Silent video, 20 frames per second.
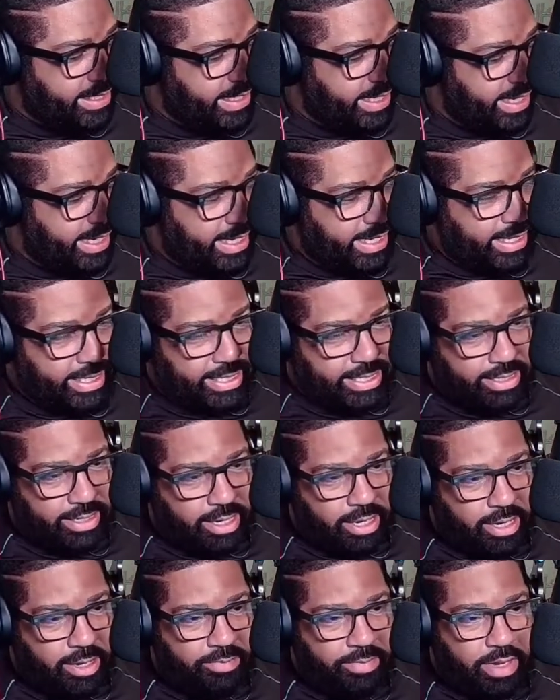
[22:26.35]
did
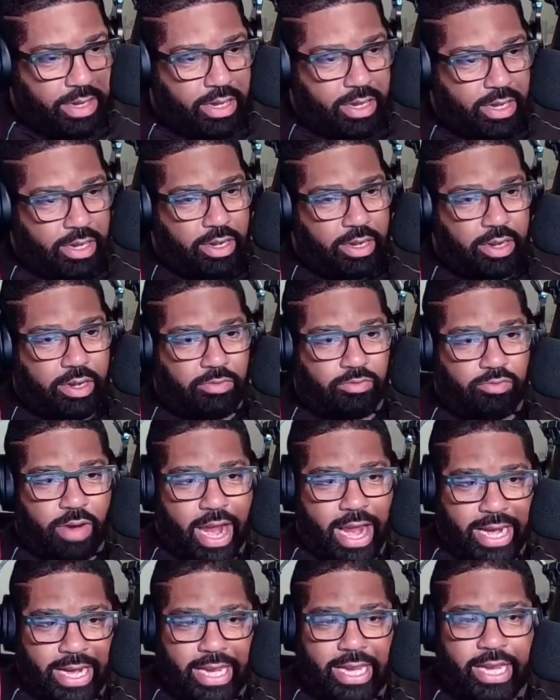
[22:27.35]
some
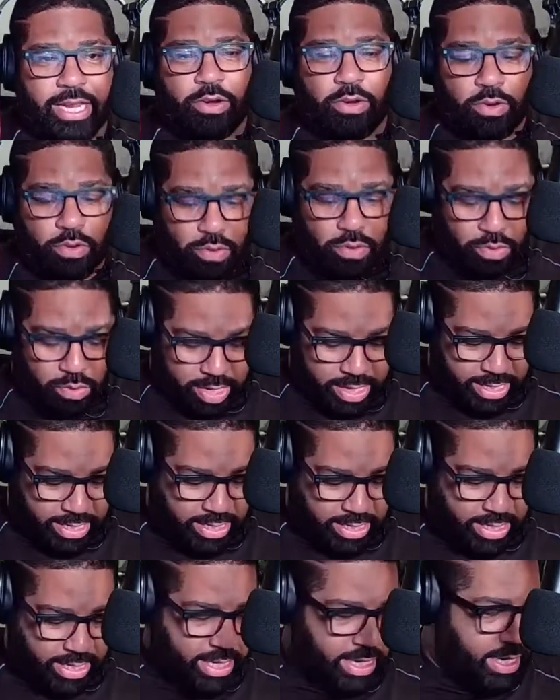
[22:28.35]
writing
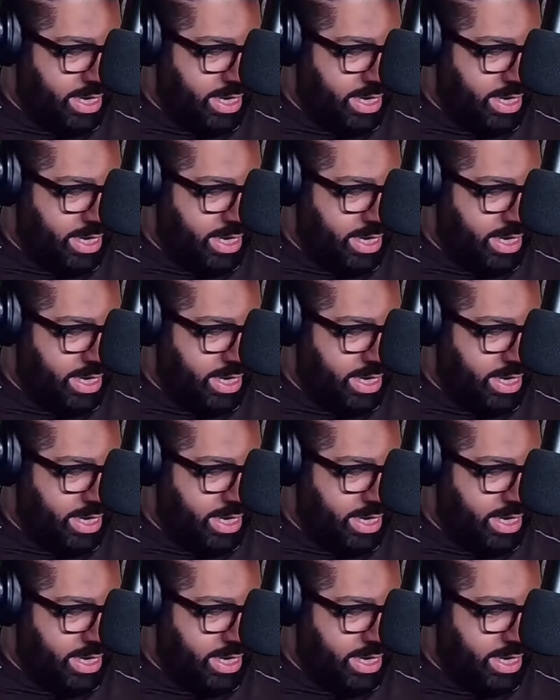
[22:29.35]
on